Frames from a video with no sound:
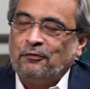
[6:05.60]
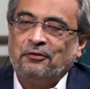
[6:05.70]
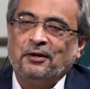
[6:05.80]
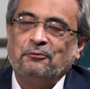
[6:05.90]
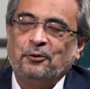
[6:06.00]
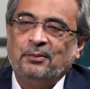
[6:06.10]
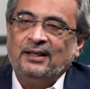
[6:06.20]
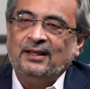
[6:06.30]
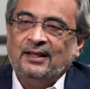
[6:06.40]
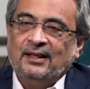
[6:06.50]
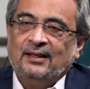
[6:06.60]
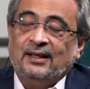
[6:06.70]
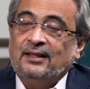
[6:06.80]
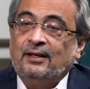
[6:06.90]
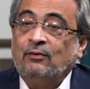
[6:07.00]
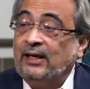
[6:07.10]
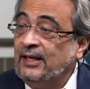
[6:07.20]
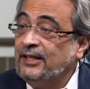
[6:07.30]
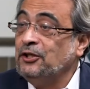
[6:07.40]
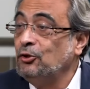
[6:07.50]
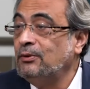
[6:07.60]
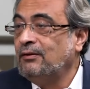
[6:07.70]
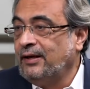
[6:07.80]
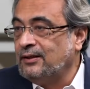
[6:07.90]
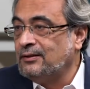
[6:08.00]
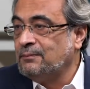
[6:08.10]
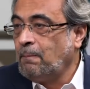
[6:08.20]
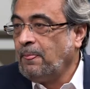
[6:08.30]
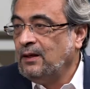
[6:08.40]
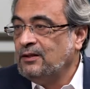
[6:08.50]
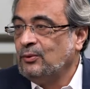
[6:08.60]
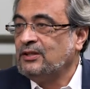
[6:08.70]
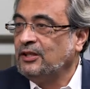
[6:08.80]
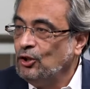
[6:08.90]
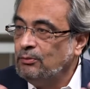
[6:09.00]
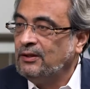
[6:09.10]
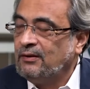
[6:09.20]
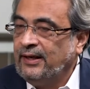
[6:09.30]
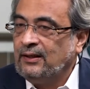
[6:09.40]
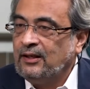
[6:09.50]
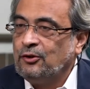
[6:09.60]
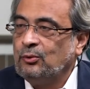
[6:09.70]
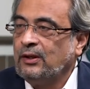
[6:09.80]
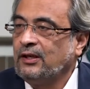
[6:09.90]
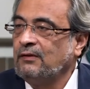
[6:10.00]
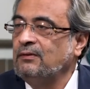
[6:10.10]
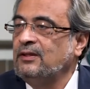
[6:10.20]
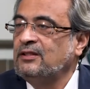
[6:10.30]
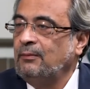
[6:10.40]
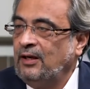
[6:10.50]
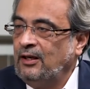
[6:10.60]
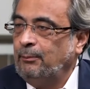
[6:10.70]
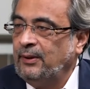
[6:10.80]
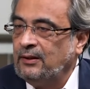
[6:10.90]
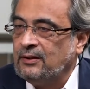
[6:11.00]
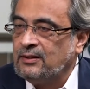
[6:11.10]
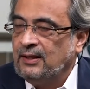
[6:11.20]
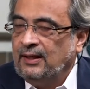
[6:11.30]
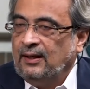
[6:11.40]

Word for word: of them would be that they are violating human rights. So it's a human right that you are given this independence.